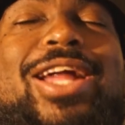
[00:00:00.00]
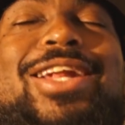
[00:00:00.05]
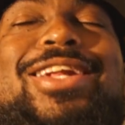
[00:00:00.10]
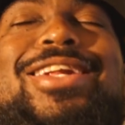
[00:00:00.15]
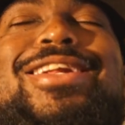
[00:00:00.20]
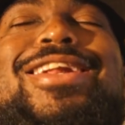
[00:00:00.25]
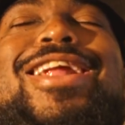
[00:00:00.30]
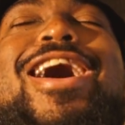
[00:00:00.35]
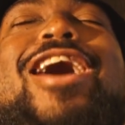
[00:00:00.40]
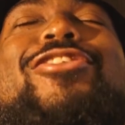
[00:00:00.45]

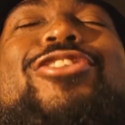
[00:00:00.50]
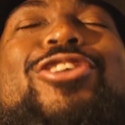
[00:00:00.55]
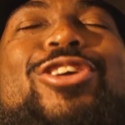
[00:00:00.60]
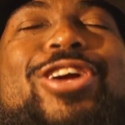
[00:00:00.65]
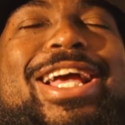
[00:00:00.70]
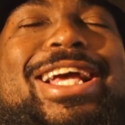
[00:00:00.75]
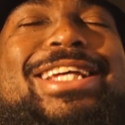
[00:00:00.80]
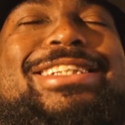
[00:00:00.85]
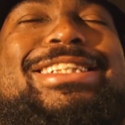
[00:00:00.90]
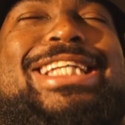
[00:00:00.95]

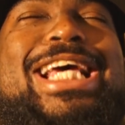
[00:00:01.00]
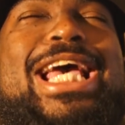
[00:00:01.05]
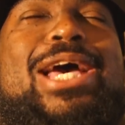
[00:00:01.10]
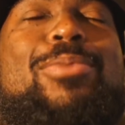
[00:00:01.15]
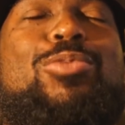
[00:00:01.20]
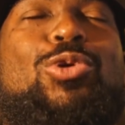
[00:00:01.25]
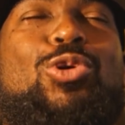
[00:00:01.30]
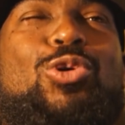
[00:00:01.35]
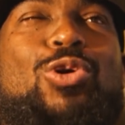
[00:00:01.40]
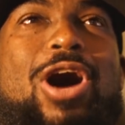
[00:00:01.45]
another
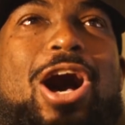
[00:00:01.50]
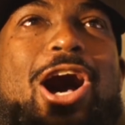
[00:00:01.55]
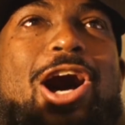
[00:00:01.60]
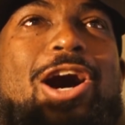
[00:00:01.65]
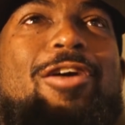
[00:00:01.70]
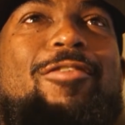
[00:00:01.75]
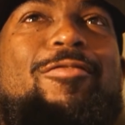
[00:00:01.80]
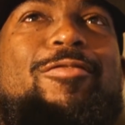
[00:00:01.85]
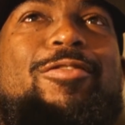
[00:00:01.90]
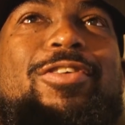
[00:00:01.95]
example
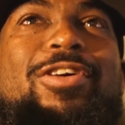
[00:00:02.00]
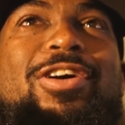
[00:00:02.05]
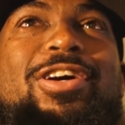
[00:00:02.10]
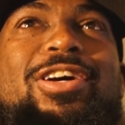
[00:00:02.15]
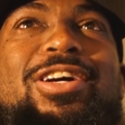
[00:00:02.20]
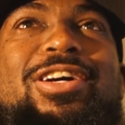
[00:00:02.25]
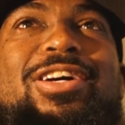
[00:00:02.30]
of